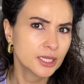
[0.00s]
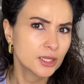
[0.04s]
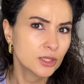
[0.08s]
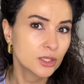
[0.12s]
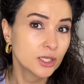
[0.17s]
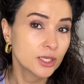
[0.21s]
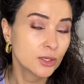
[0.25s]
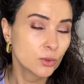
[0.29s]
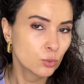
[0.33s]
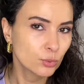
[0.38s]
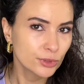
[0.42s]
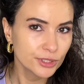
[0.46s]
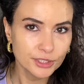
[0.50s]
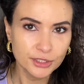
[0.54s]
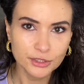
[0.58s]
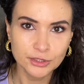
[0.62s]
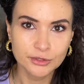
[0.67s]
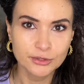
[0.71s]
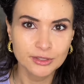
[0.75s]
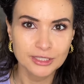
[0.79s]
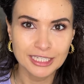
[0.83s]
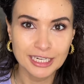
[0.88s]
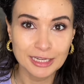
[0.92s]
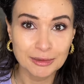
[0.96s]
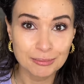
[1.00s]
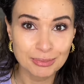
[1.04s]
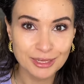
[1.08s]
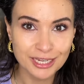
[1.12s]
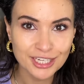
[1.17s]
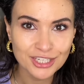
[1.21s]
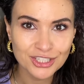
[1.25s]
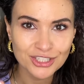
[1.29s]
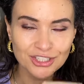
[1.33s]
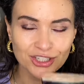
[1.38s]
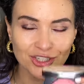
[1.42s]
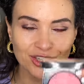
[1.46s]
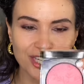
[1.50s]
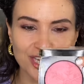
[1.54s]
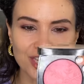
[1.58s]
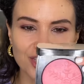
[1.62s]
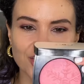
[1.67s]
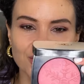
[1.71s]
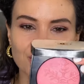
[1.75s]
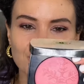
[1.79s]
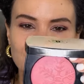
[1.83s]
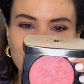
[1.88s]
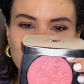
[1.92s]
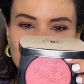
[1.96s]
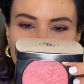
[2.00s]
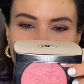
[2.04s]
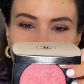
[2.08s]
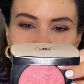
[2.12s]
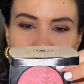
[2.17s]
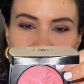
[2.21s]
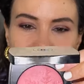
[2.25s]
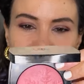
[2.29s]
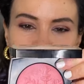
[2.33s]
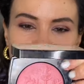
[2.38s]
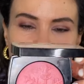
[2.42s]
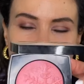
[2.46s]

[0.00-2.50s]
in the Winter Les Beige collection here.